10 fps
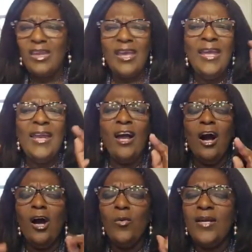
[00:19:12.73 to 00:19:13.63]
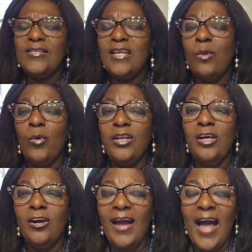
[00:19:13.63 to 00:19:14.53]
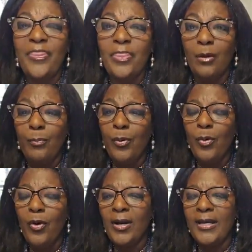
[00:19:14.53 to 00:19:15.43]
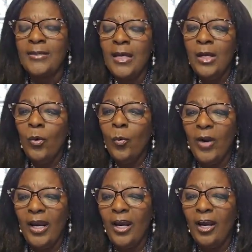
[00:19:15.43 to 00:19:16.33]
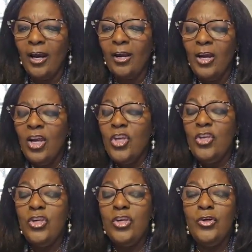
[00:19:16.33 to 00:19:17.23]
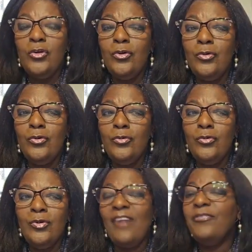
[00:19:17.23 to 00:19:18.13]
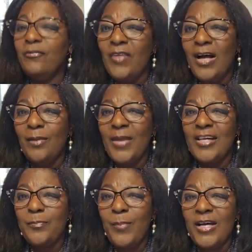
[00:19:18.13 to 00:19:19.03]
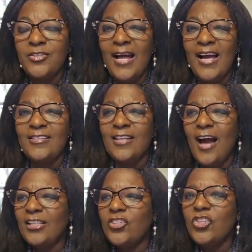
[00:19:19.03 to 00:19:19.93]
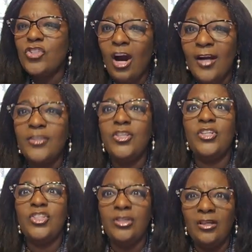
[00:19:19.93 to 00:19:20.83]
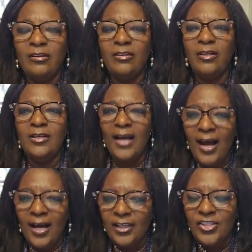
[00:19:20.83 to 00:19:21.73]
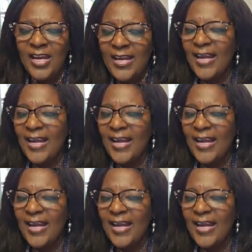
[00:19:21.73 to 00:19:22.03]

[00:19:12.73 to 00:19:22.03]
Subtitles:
And I always say, when you're at the point where you have developed that specialized knowledge, start to share the knowledge.